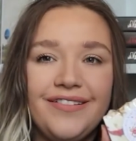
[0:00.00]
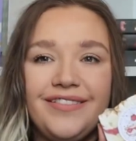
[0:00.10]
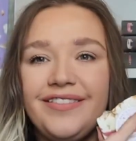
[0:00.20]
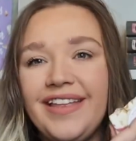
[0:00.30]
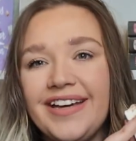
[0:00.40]

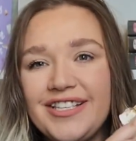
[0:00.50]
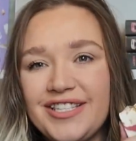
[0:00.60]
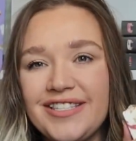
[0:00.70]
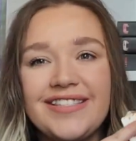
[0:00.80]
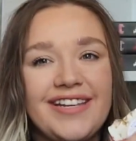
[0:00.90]
this
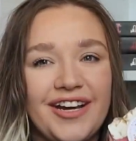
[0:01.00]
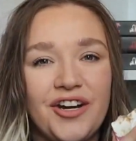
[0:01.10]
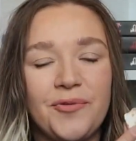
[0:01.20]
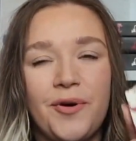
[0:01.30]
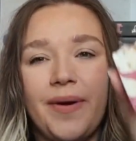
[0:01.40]

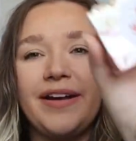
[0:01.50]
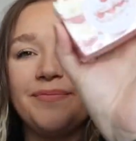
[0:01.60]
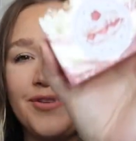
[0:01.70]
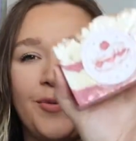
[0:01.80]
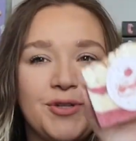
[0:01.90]
sticker will make
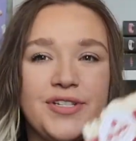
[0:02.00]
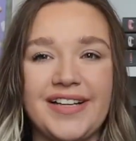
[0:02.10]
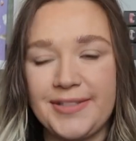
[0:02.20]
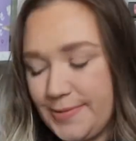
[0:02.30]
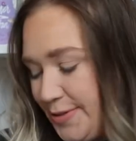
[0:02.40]
so much
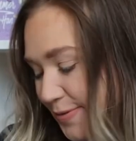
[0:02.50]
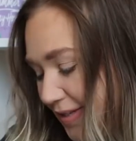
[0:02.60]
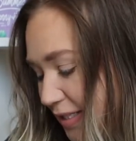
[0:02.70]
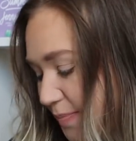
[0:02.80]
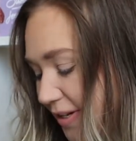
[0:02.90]
sense when you
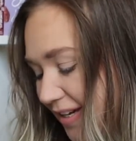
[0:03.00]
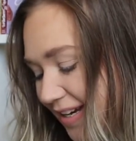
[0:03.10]
read this book,